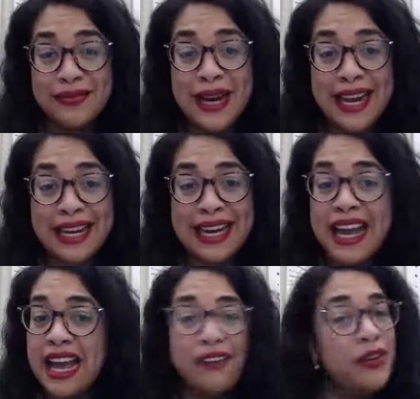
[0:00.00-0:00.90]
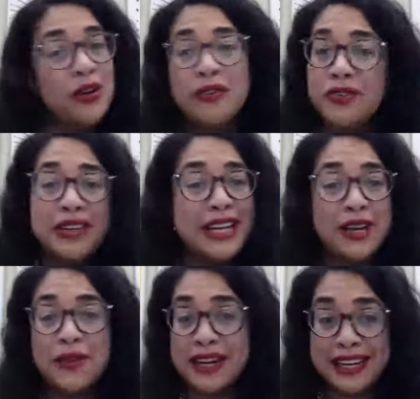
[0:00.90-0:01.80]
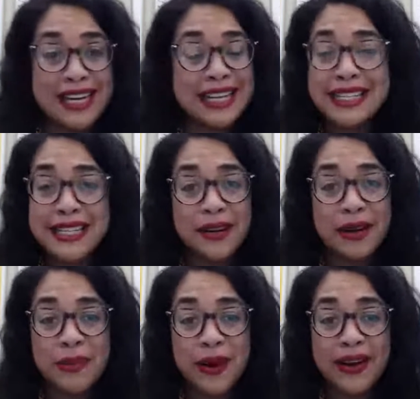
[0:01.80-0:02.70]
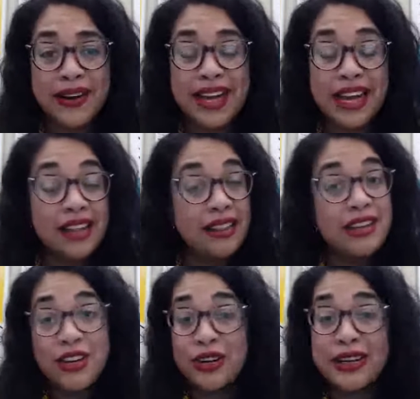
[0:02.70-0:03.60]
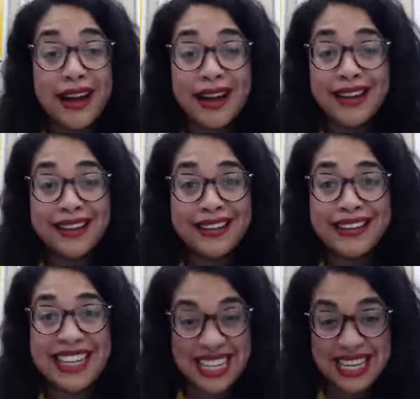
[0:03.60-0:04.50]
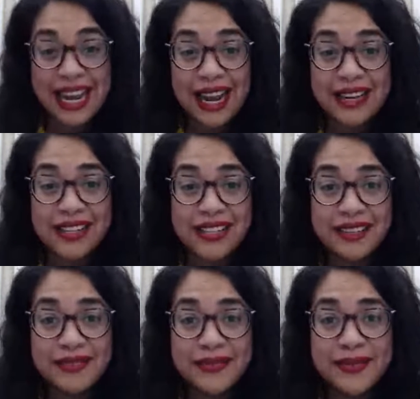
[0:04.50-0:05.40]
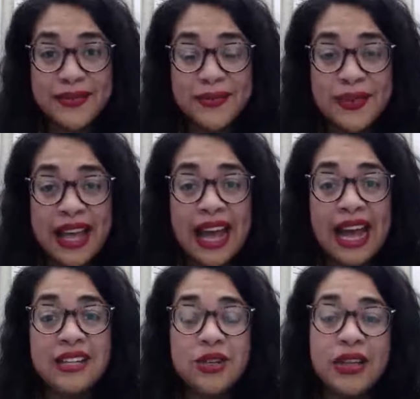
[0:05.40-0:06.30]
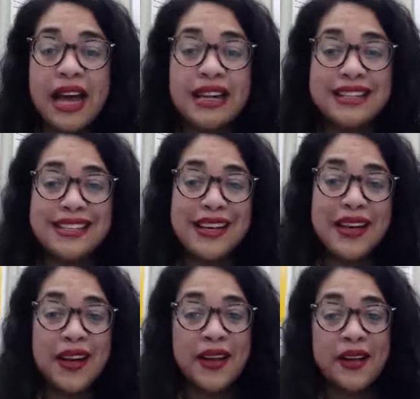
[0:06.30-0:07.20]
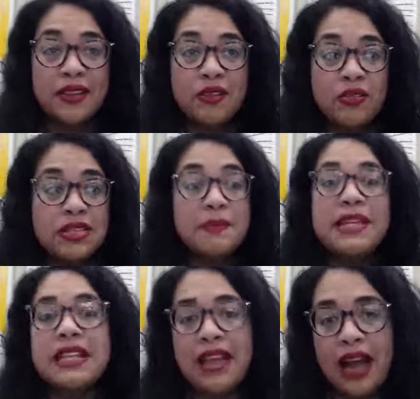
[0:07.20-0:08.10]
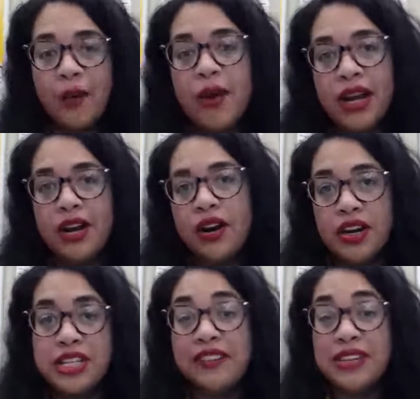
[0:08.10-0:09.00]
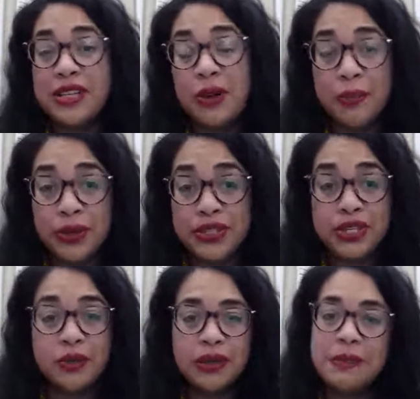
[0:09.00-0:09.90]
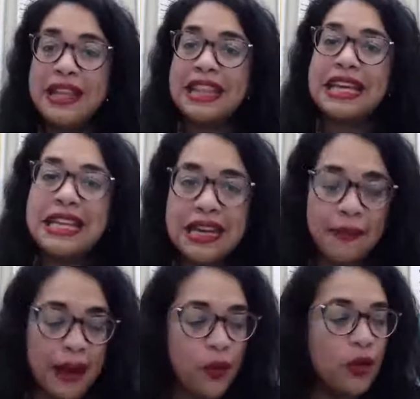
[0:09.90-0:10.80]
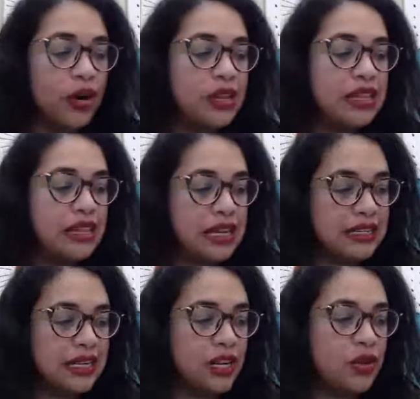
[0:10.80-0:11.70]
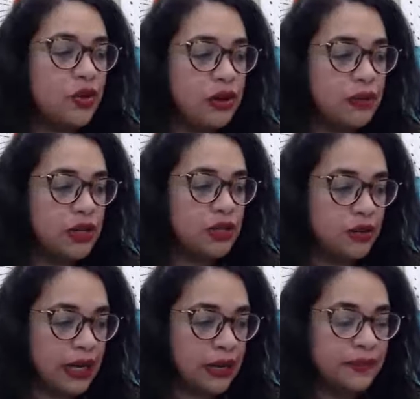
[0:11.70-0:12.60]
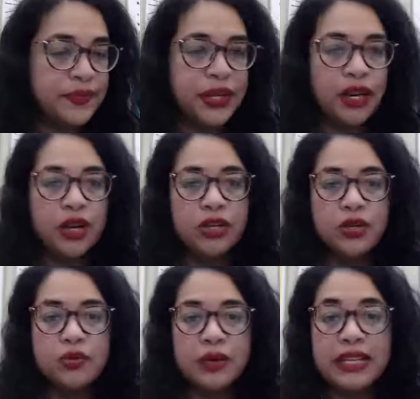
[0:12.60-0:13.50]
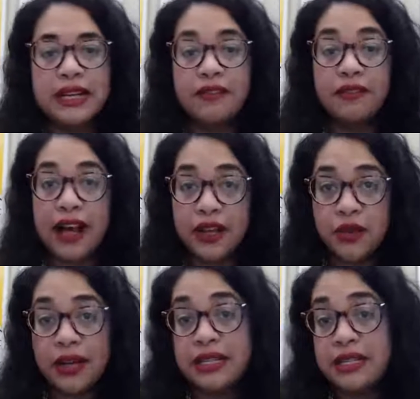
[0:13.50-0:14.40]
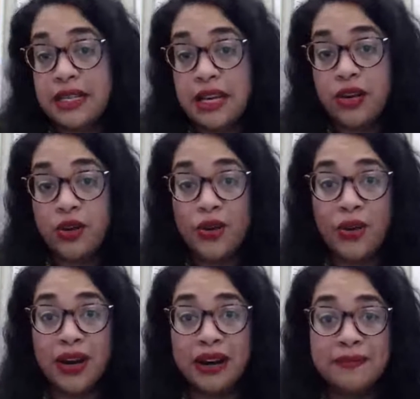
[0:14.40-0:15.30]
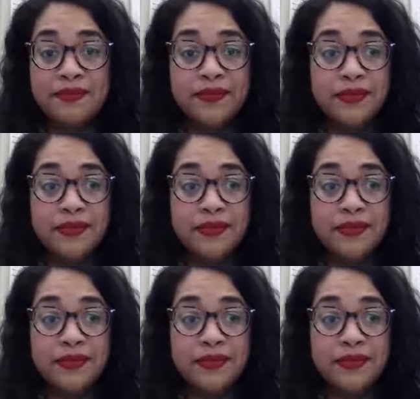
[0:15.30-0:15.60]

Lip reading: right? If you don't feel like you are a necessary part, then you're not engaged. And so that is something that I want to encourage every single person to really be thinking about. What are the things that you can be doing to really value and see your